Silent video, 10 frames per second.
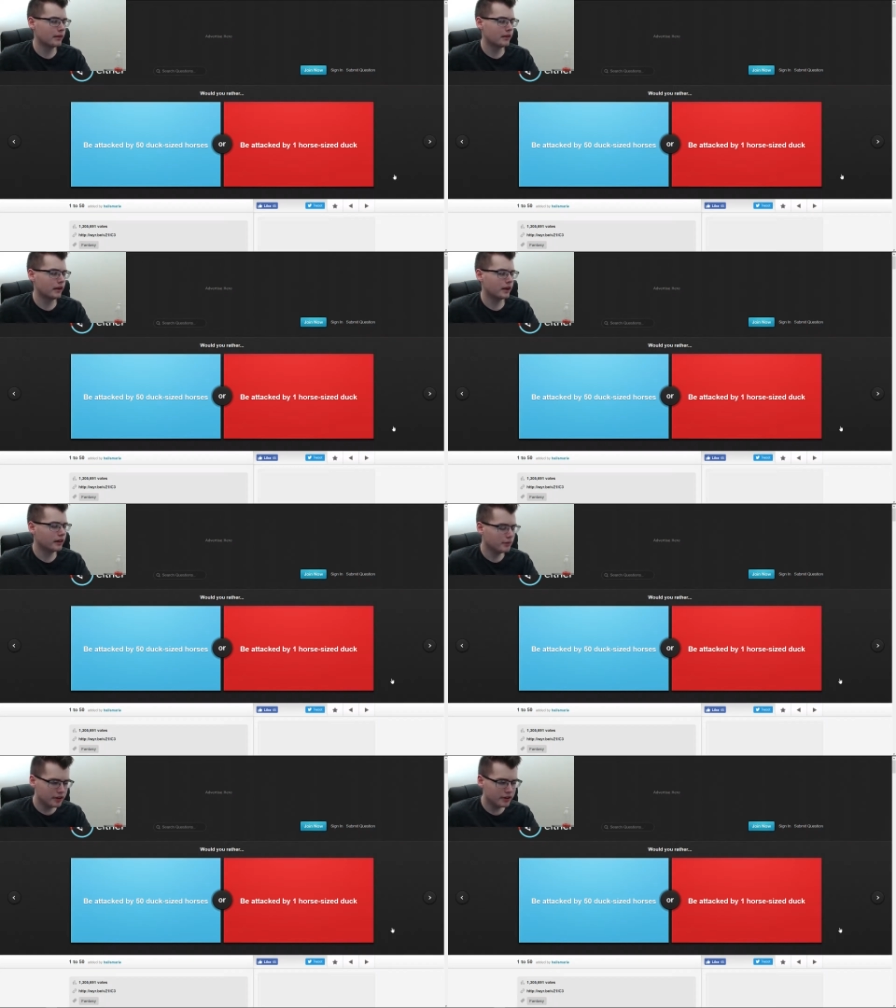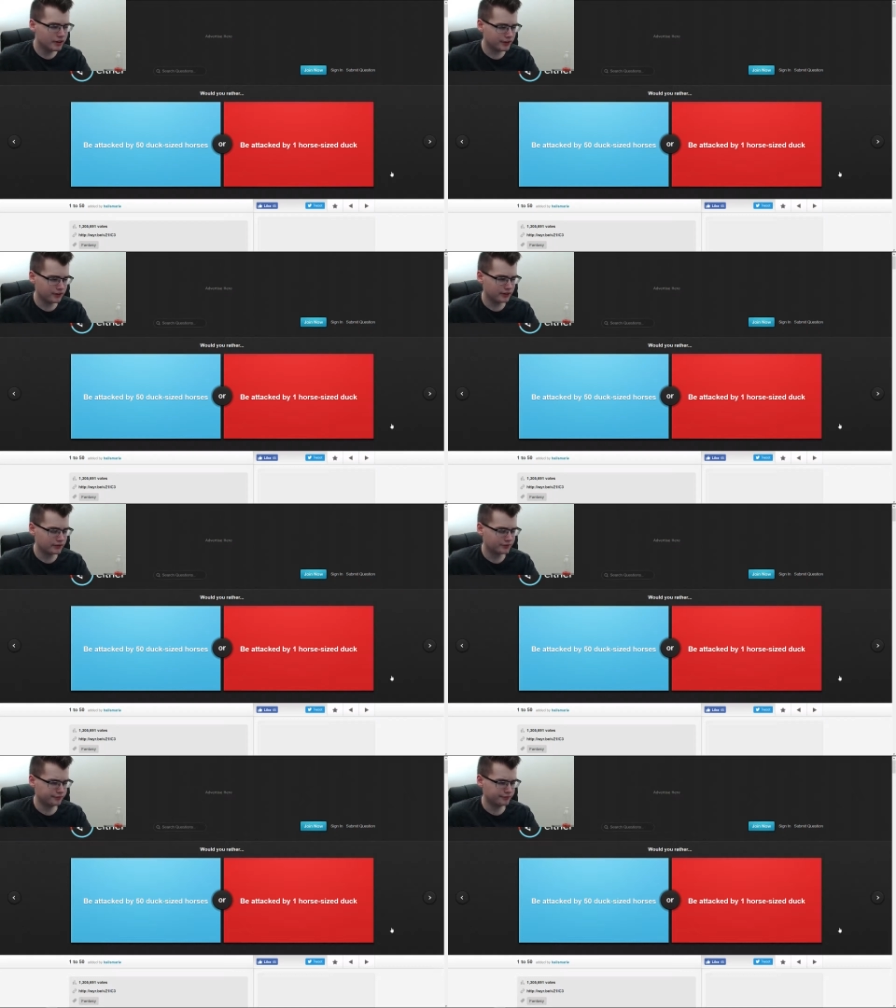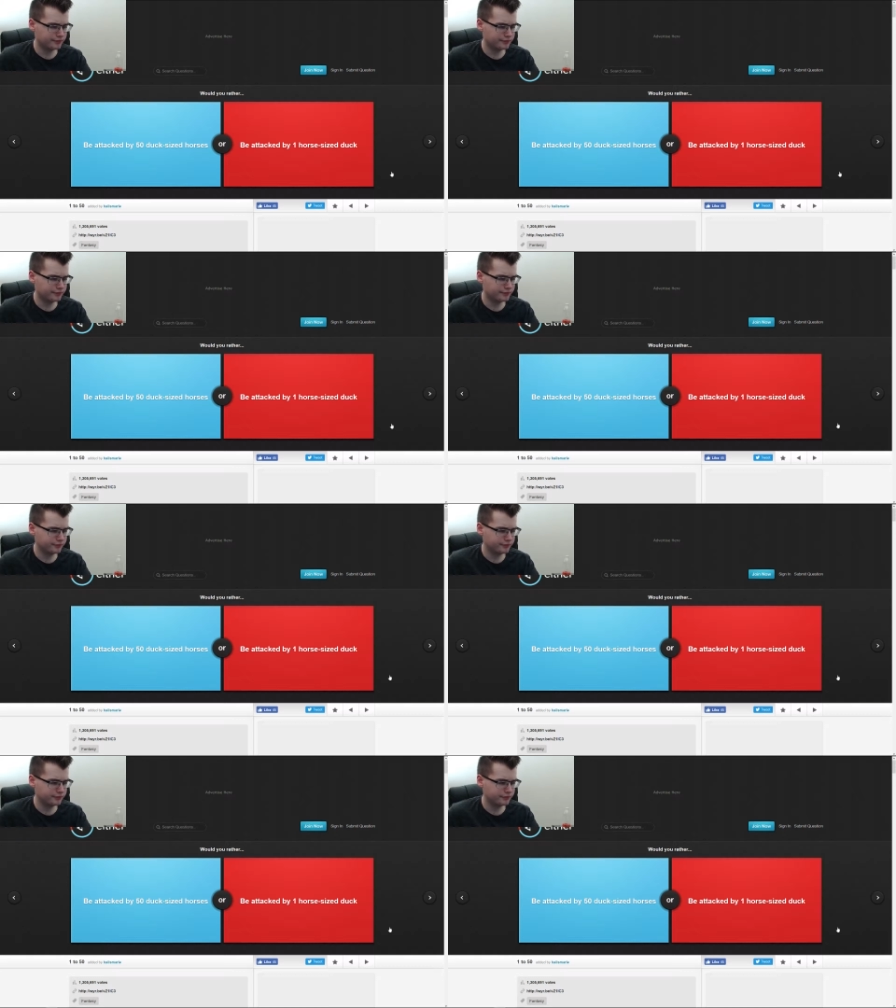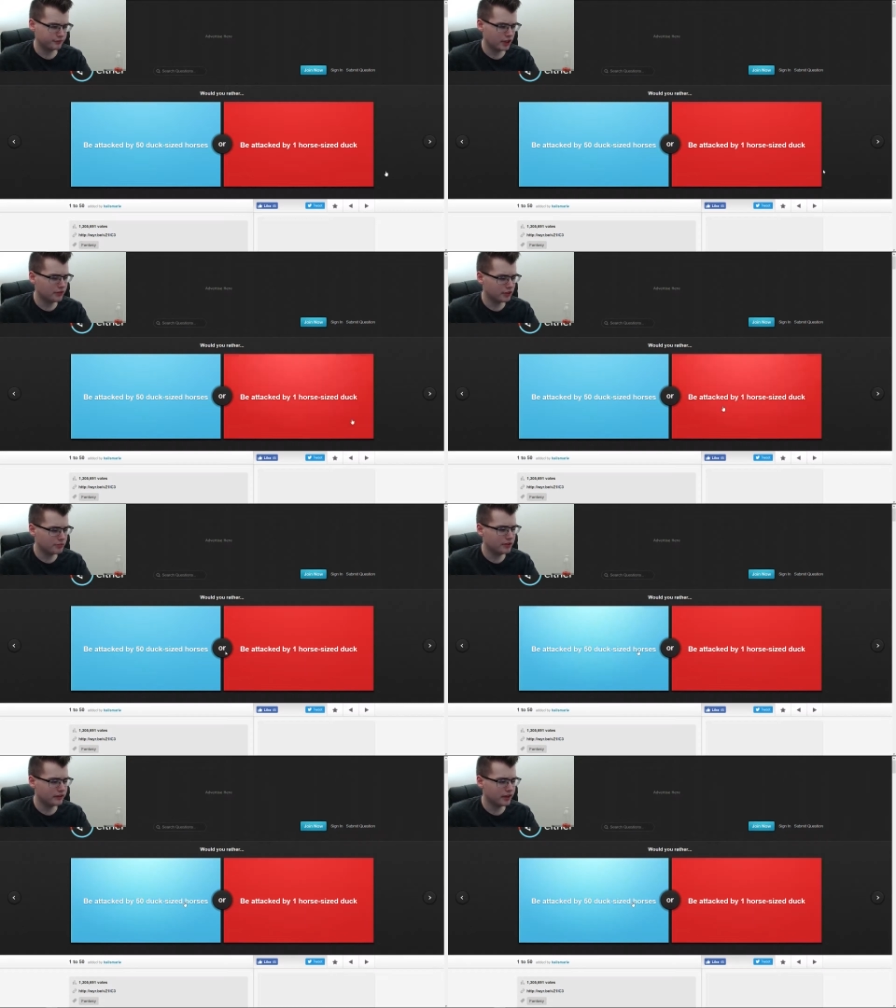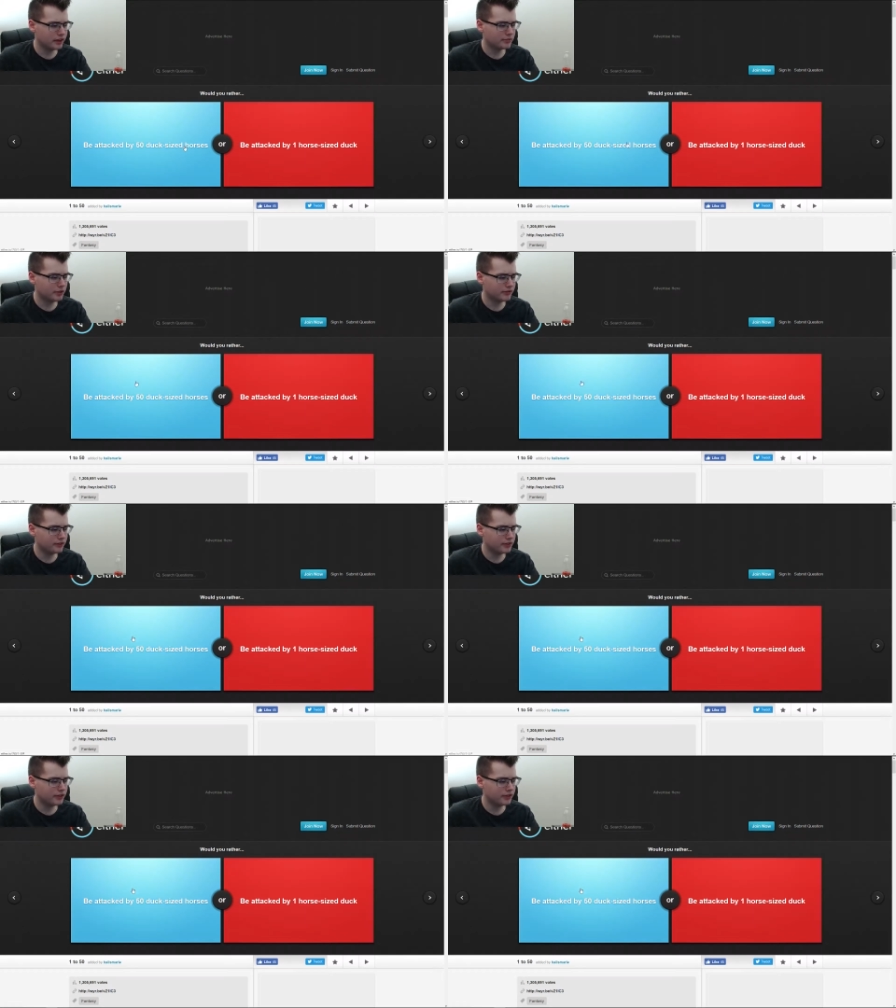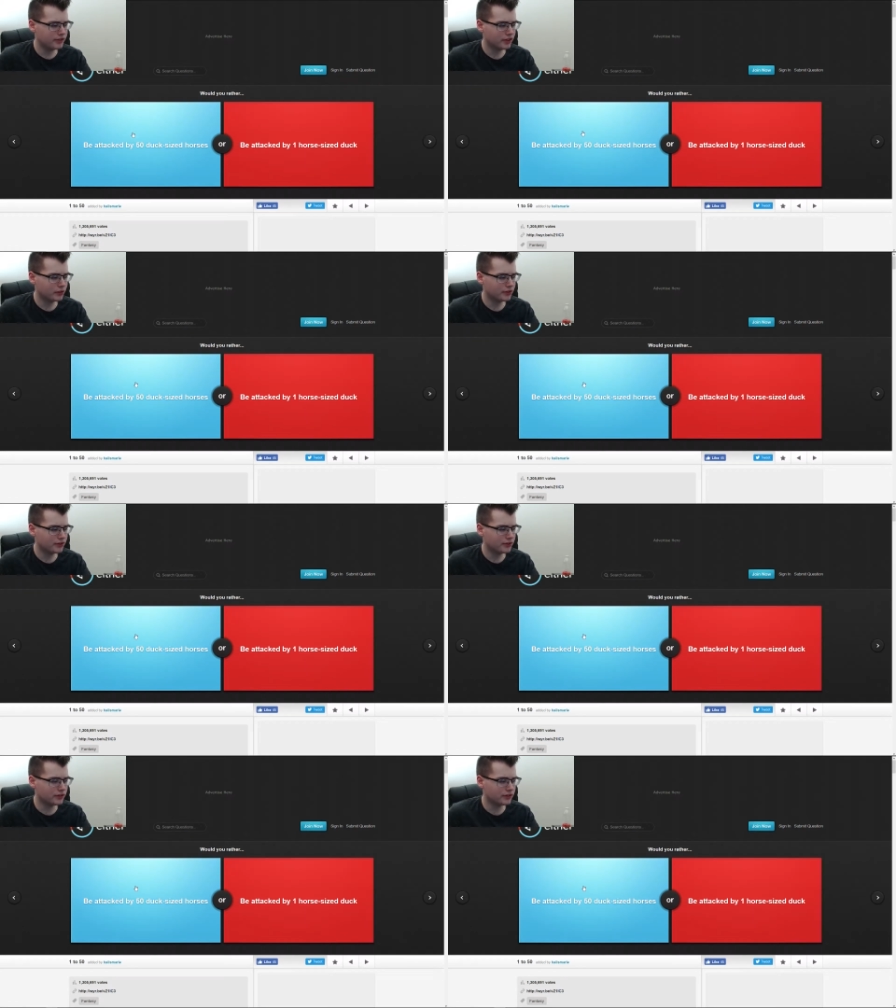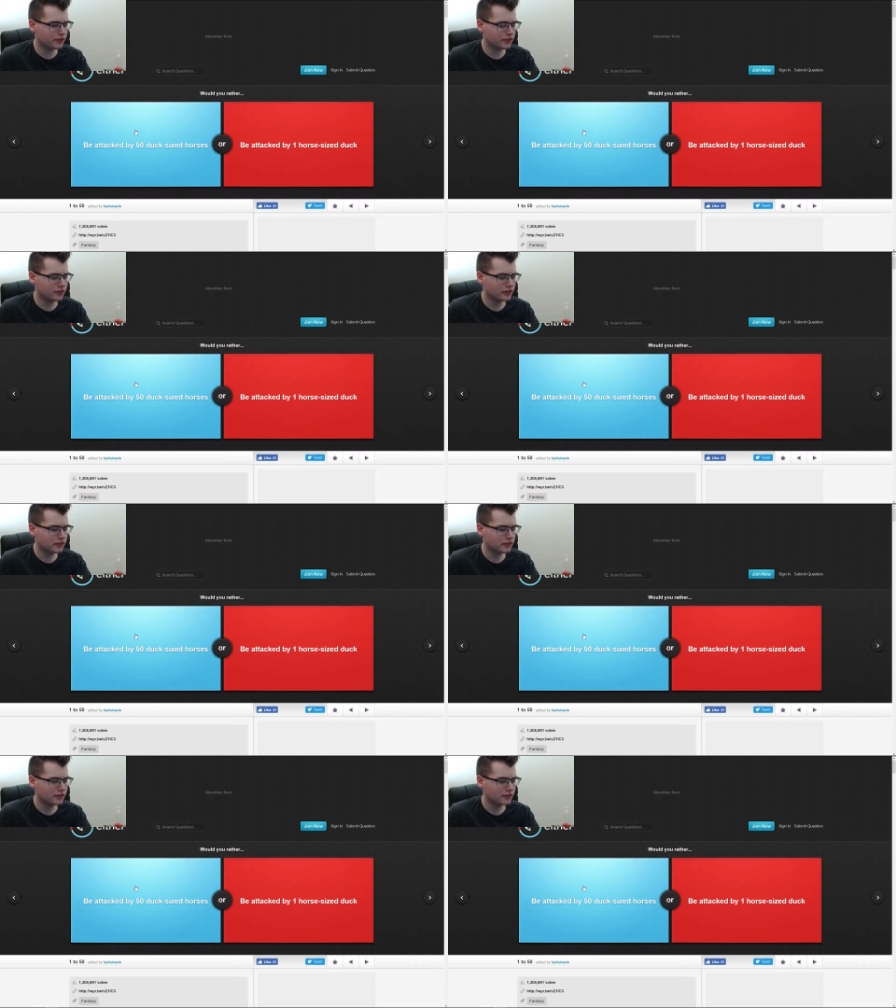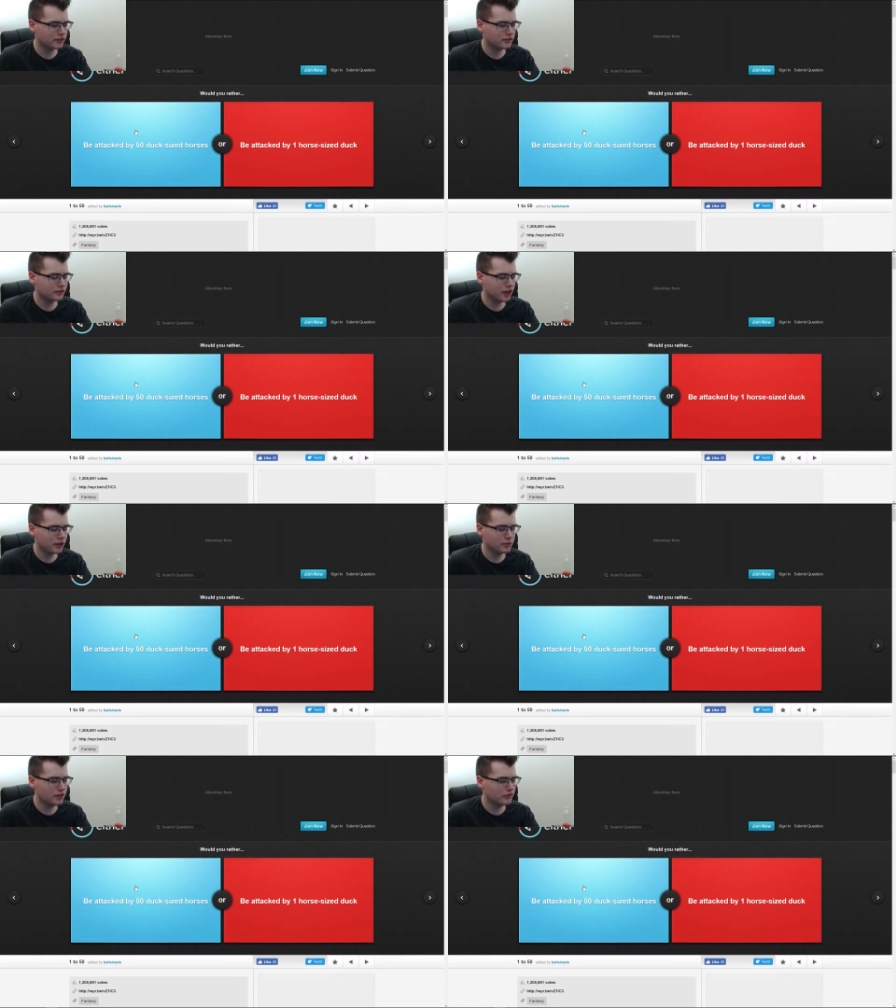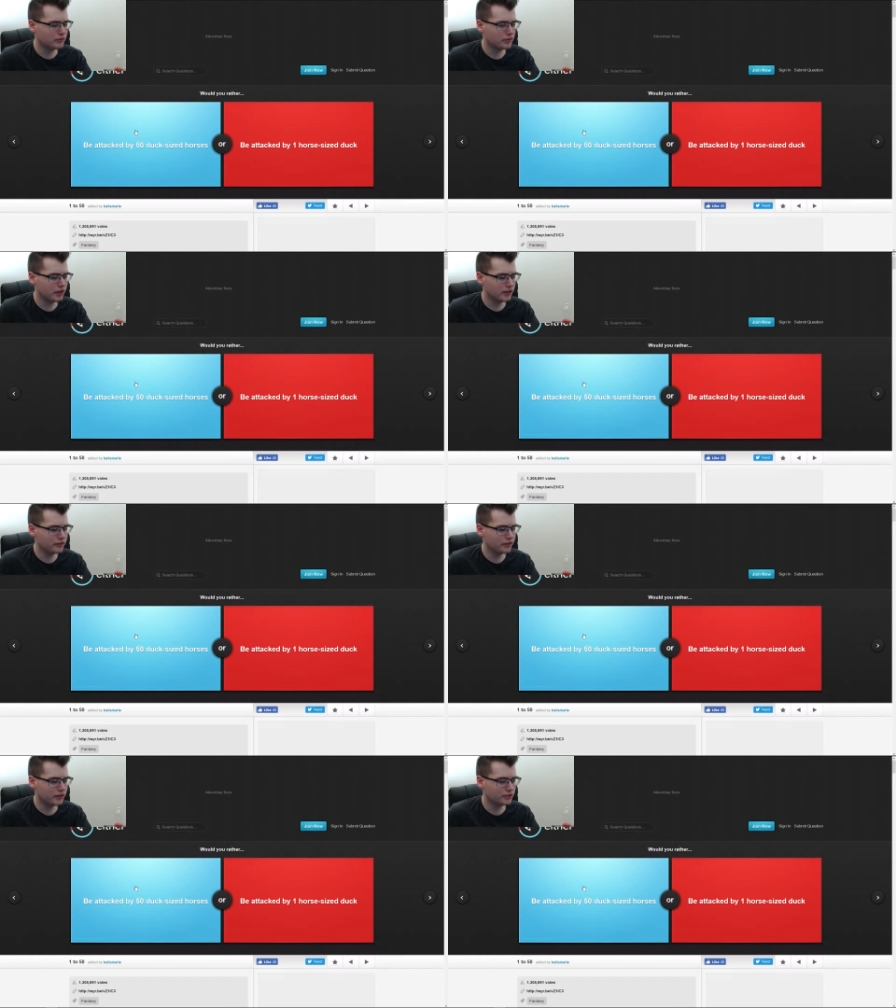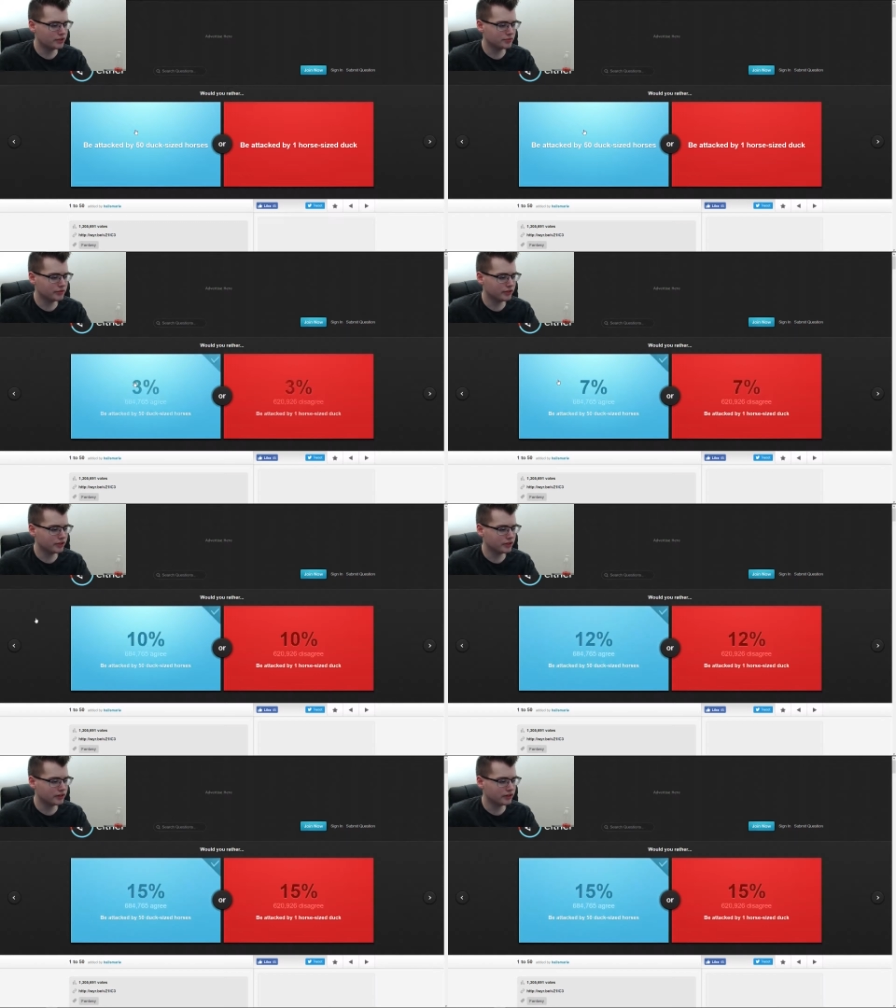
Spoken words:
I gotta be honest. I'd rather be attacked by 50 duck-sized horses. I wouldn't even be angry. That would just be funny.